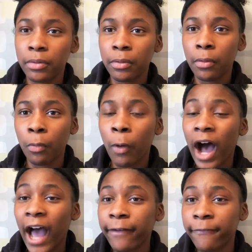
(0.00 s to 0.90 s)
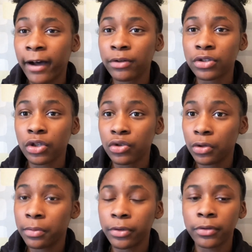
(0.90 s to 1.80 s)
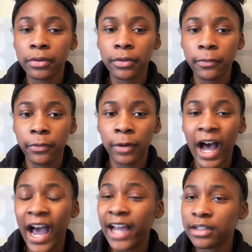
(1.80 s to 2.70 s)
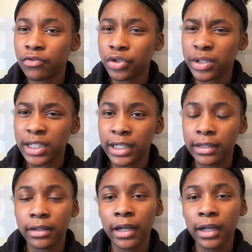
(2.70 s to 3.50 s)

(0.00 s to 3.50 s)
what I found normal, for I had a routine.